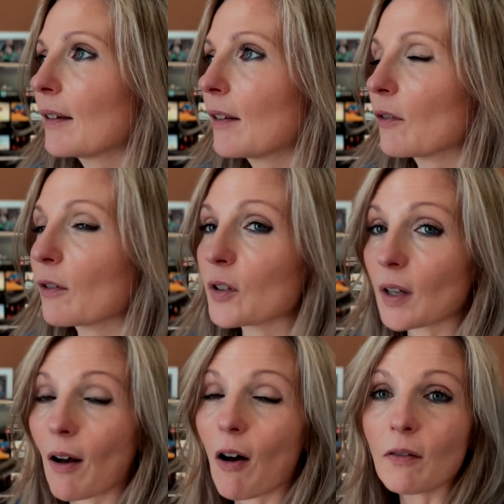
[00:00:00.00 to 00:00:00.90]
the
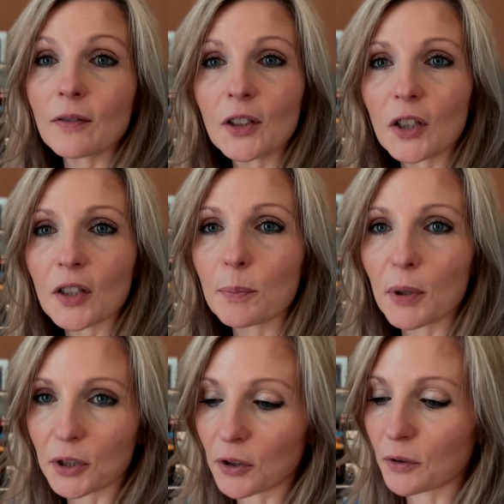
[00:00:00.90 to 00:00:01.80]
resolve to just
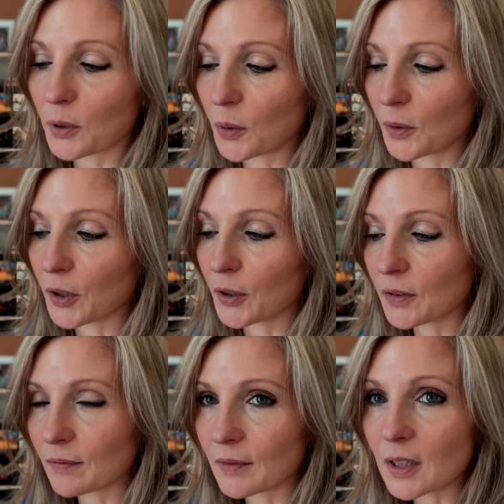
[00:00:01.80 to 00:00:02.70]
push through your
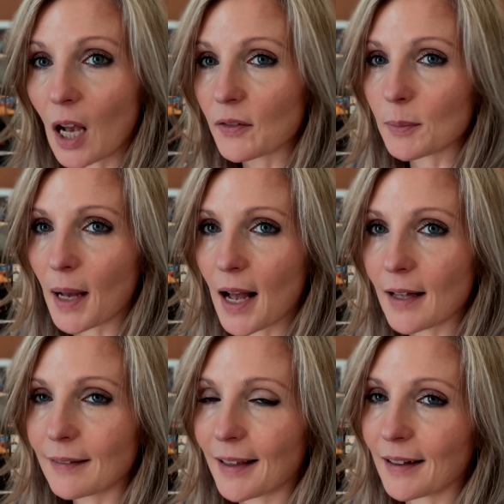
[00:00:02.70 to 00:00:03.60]
tough spot,
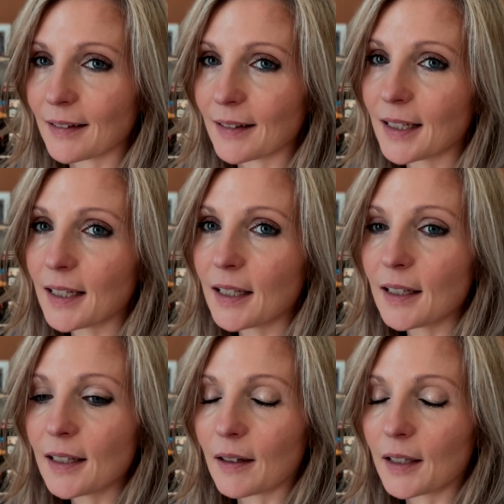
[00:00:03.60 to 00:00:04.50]
then,
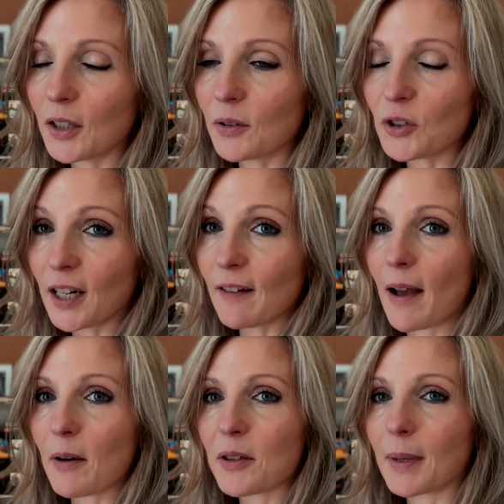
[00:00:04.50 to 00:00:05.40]
share
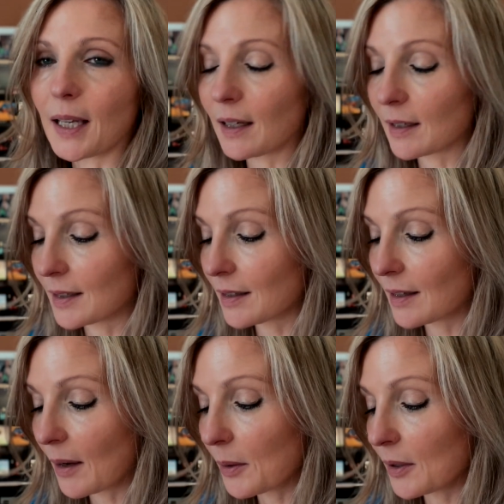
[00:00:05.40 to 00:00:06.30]
that with me, because
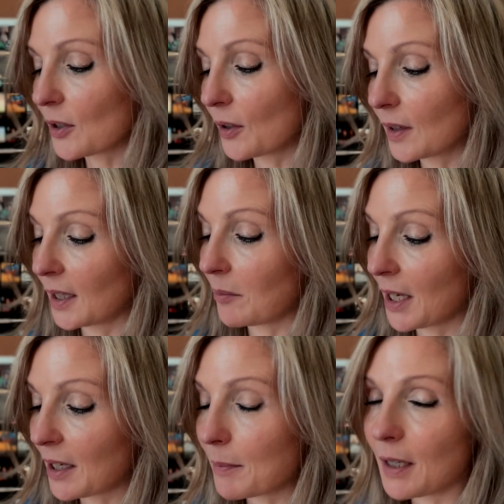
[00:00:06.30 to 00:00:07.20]
that would certainly
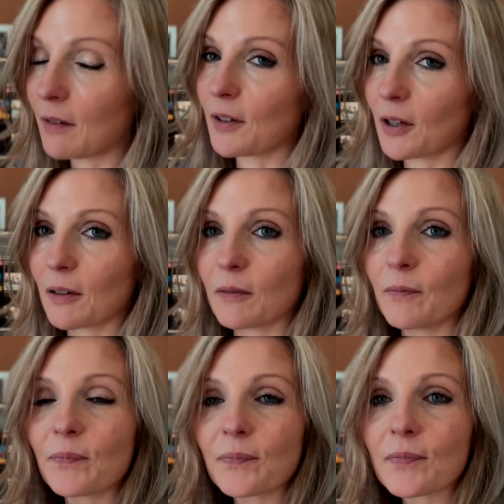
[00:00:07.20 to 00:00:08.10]
make me feel
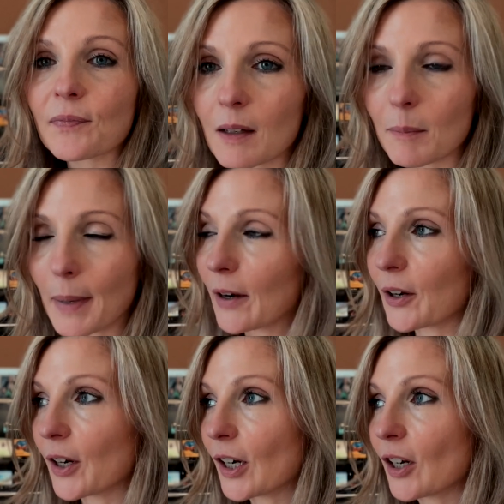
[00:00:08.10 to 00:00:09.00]

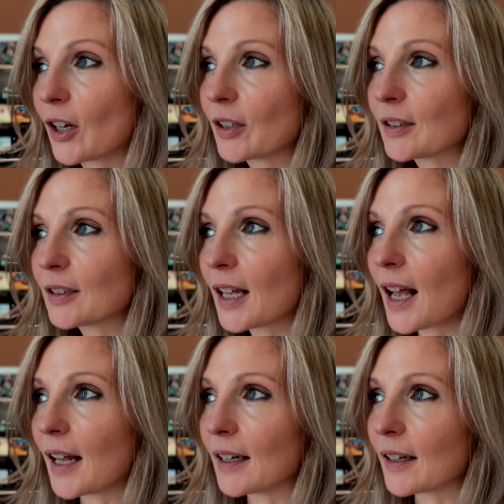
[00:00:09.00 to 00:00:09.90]
better
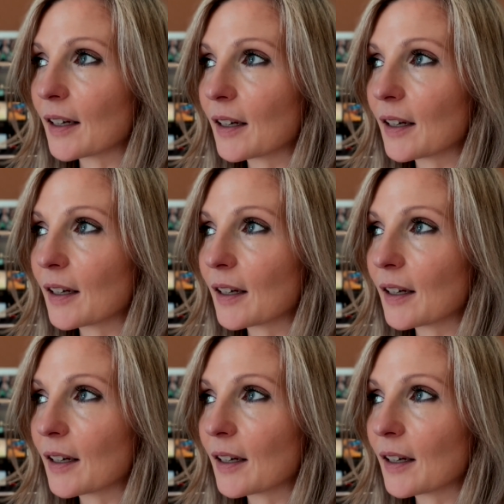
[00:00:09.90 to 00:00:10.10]
and